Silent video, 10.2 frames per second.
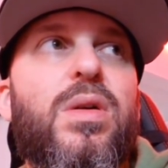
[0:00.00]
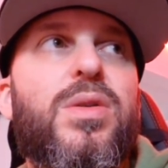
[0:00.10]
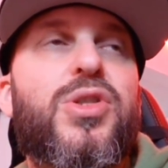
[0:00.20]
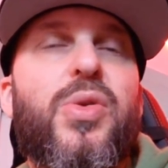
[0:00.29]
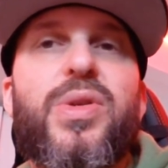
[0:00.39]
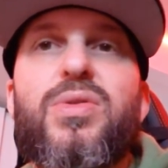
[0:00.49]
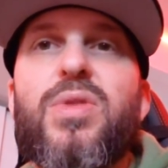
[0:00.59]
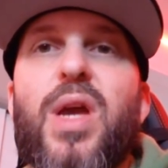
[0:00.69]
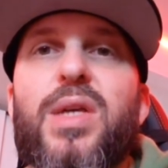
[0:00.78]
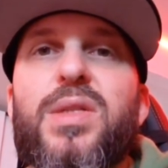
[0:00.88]
show it to you
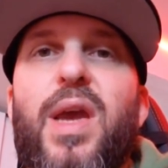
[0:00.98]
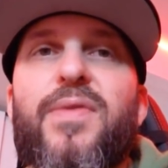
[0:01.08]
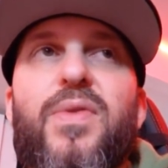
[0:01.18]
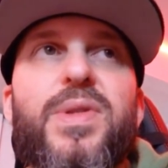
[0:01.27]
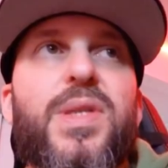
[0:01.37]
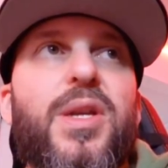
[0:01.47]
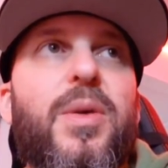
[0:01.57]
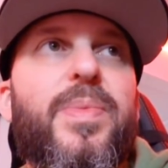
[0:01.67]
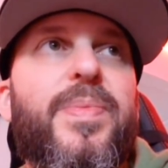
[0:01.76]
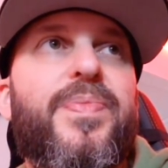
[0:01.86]
guys after it's set
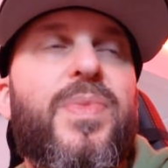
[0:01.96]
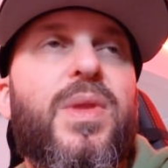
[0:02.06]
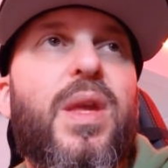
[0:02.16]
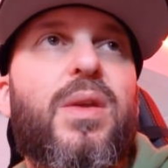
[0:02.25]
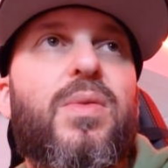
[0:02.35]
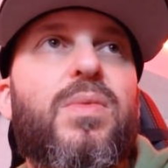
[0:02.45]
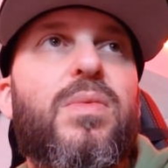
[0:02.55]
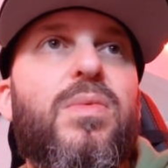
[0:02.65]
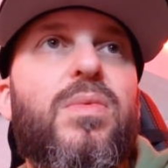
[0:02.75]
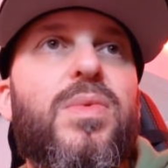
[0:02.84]
up. Like,
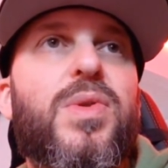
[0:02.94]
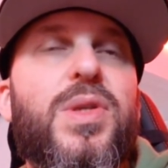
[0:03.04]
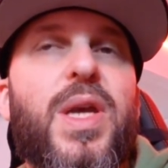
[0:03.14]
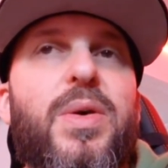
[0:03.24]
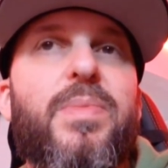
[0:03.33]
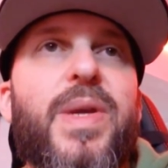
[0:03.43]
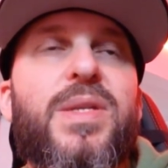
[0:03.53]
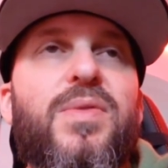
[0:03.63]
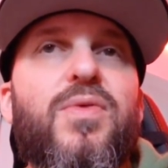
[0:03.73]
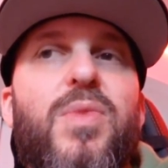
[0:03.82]
just how it
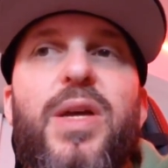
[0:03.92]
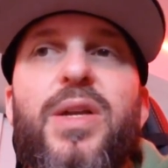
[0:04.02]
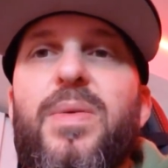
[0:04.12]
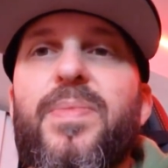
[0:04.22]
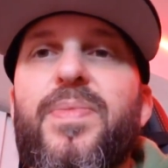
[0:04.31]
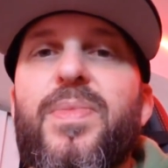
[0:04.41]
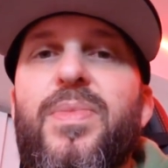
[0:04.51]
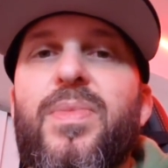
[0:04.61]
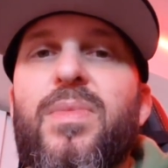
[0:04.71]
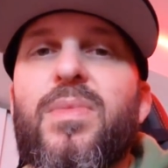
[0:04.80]
makes the room light up.
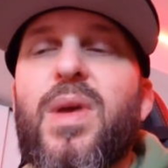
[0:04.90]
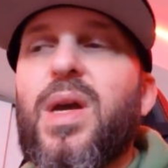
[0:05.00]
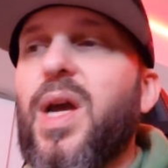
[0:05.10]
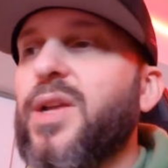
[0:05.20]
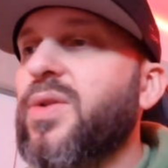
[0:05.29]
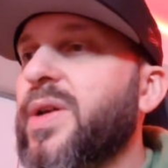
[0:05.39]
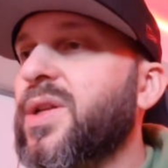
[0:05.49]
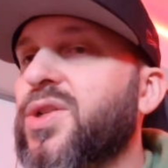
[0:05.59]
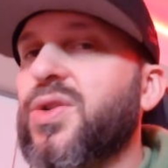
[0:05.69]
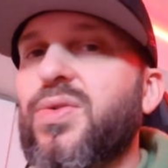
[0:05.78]
I know I
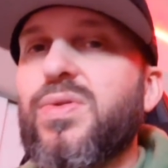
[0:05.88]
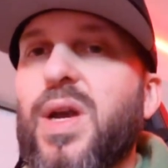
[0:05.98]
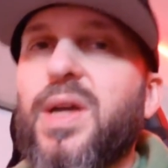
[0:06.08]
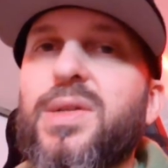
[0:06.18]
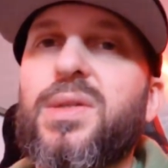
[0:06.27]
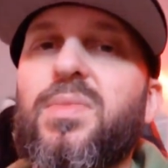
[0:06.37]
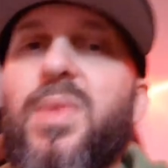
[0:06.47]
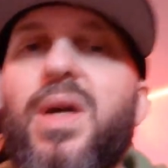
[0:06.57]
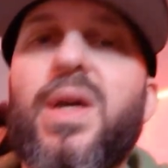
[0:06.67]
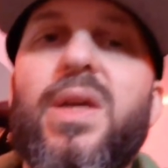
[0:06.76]
did show you guys
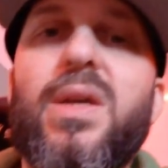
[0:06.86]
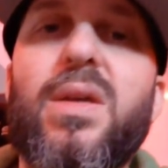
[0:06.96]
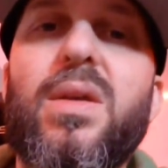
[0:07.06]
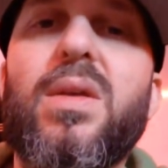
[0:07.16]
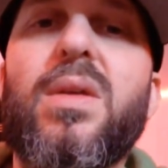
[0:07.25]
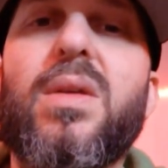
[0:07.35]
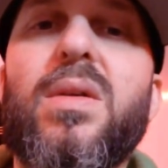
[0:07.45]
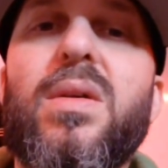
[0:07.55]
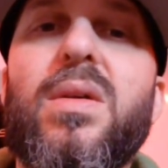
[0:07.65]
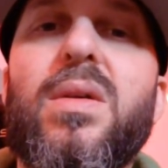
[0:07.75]
my,
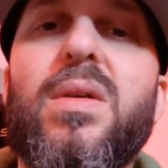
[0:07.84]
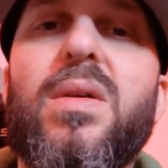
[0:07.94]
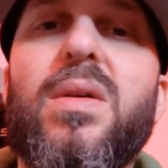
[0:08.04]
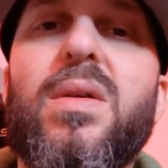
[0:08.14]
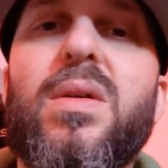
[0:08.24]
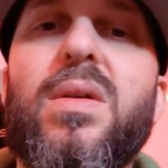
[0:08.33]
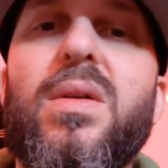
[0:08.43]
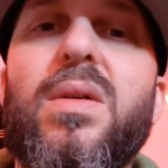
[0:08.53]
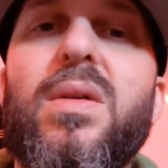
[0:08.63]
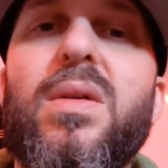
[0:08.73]
let me show it to you right
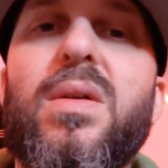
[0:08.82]
here.